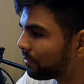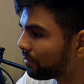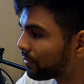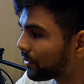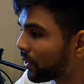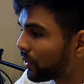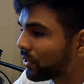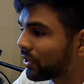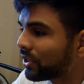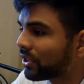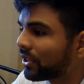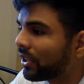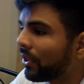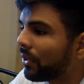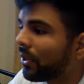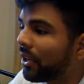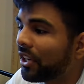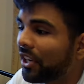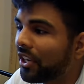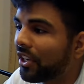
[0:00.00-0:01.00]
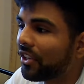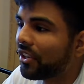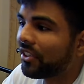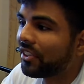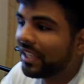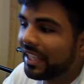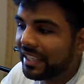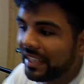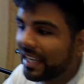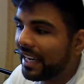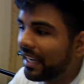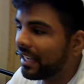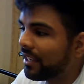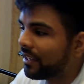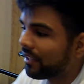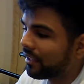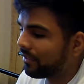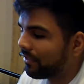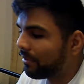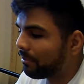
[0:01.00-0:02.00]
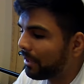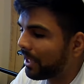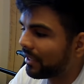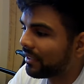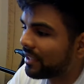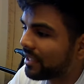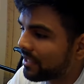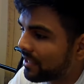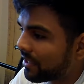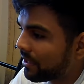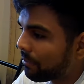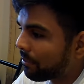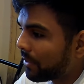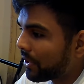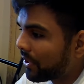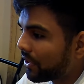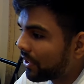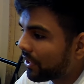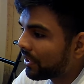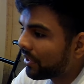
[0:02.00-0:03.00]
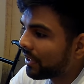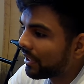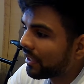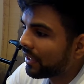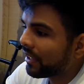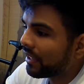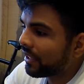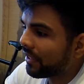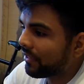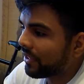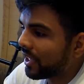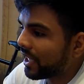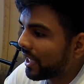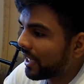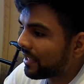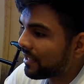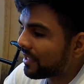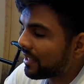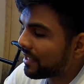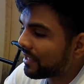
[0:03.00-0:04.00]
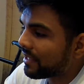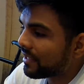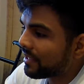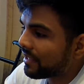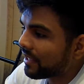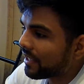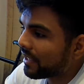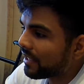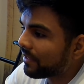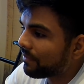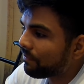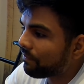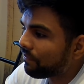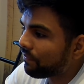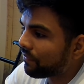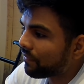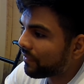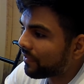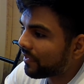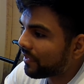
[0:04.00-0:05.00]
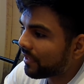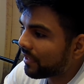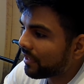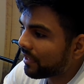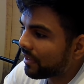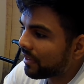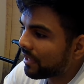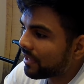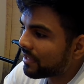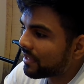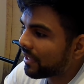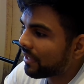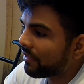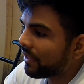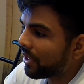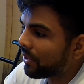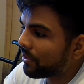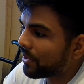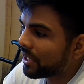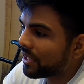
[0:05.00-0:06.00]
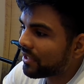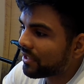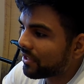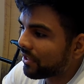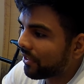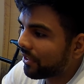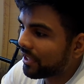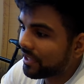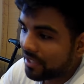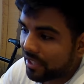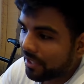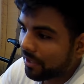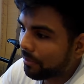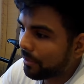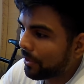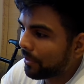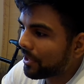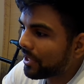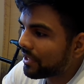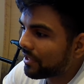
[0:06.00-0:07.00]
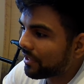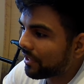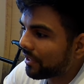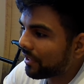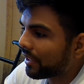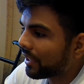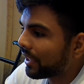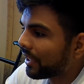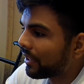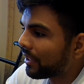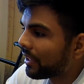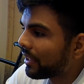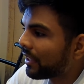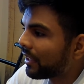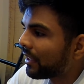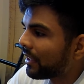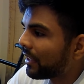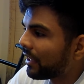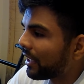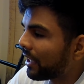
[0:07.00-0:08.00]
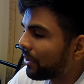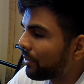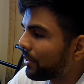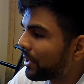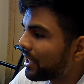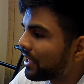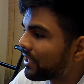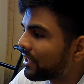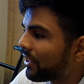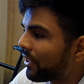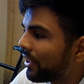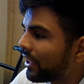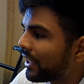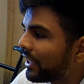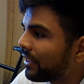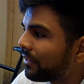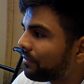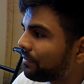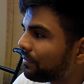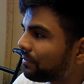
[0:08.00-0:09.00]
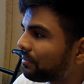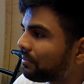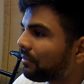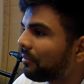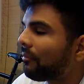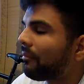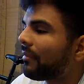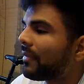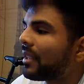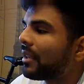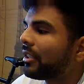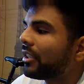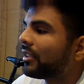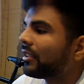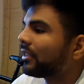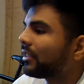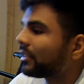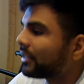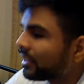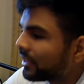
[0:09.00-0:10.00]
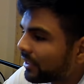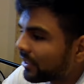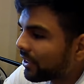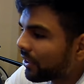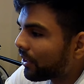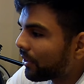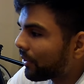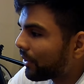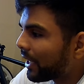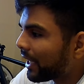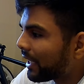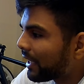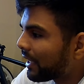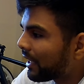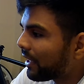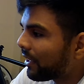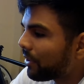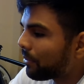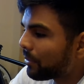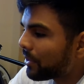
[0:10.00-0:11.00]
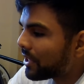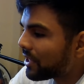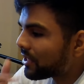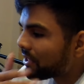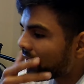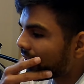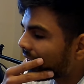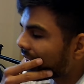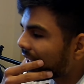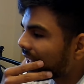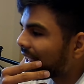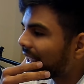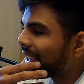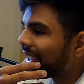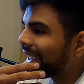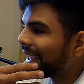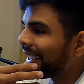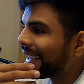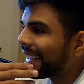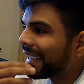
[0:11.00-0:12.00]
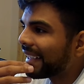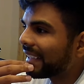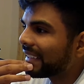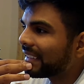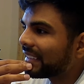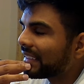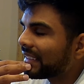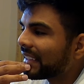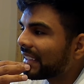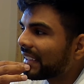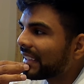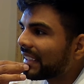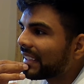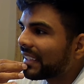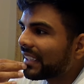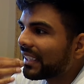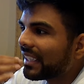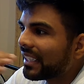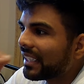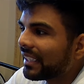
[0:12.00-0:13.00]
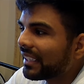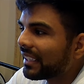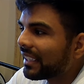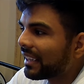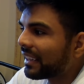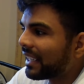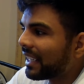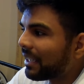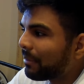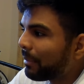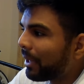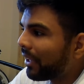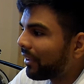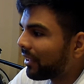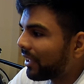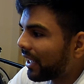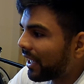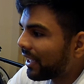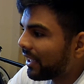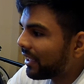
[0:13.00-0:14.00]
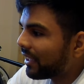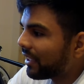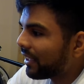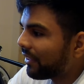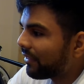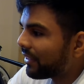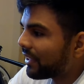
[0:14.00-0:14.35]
Also, another thing that I love about this computer, you guys can see, let's say if I restart it, talking about restart, right? I restart it. So right now I'm restarting it, and the thing about, I love